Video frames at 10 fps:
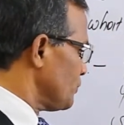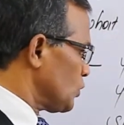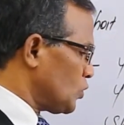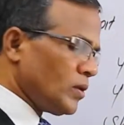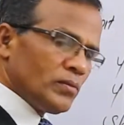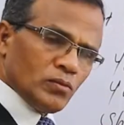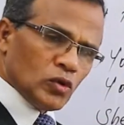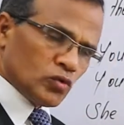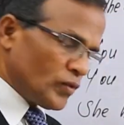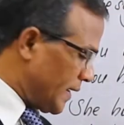So
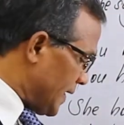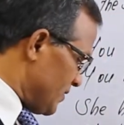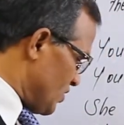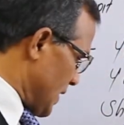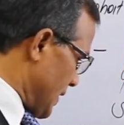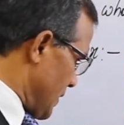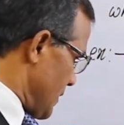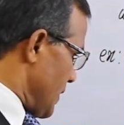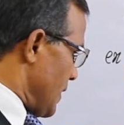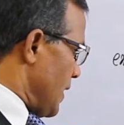both we can say.
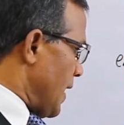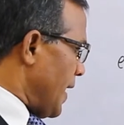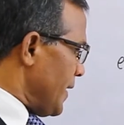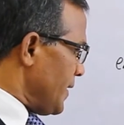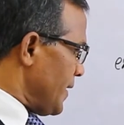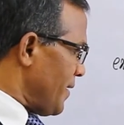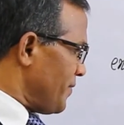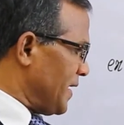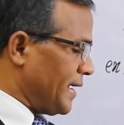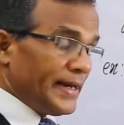I have
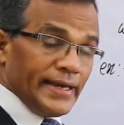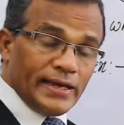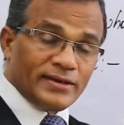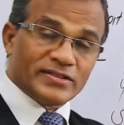a headache.